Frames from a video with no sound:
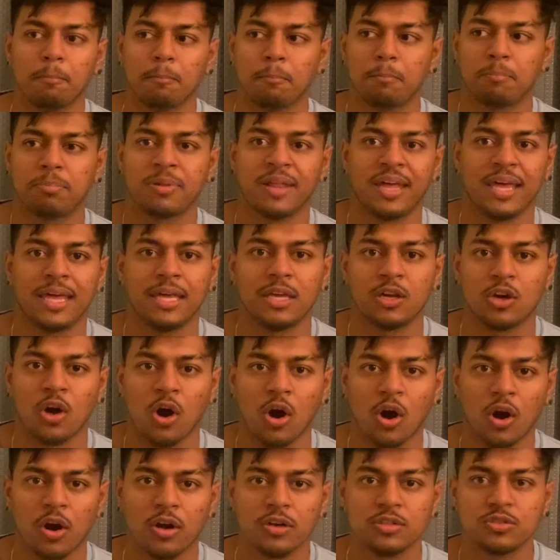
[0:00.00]
playing
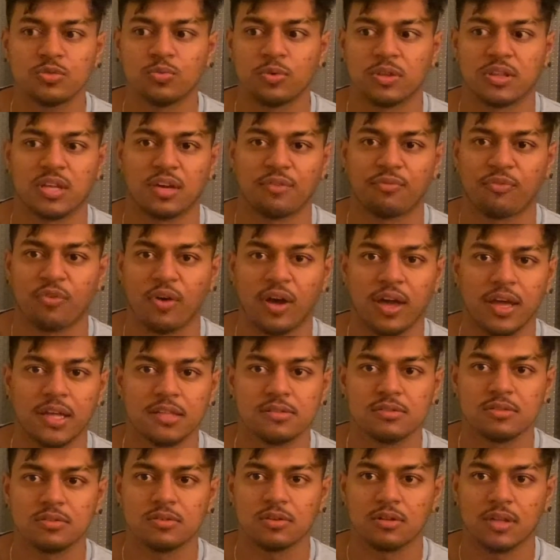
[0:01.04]
cards with like
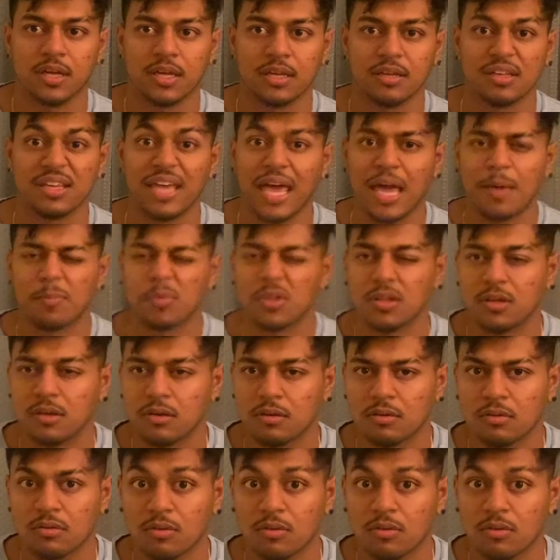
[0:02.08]
friends, or like gambling,